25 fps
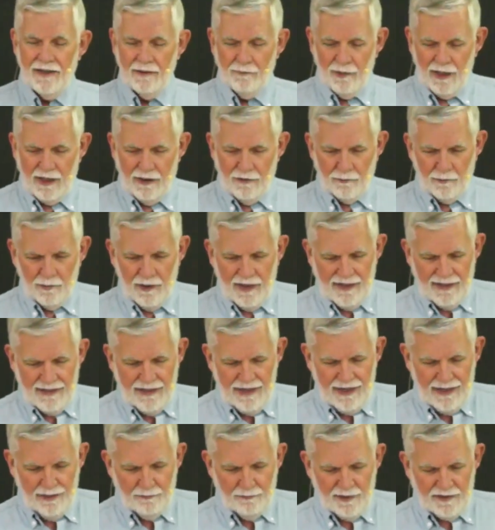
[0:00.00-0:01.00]
about
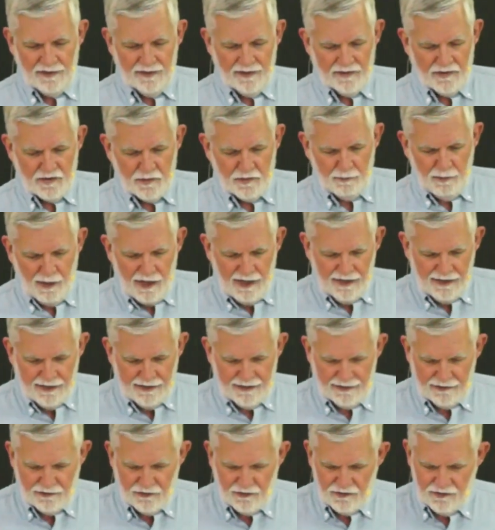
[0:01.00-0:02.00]
Rahab and the
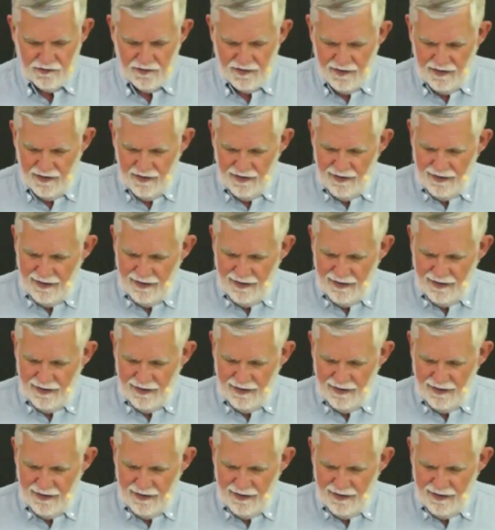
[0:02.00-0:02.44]
spies